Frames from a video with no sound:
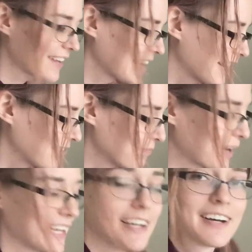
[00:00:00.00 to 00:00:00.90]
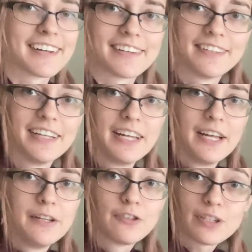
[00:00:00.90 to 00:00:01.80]
I have my
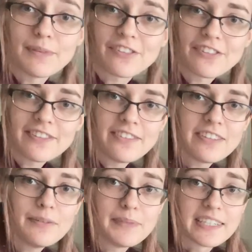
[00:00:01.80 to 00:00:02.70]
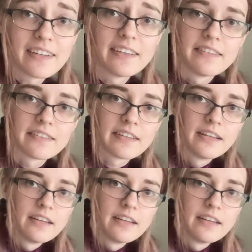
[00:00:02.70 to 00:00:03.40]
Dreamer Trilogy because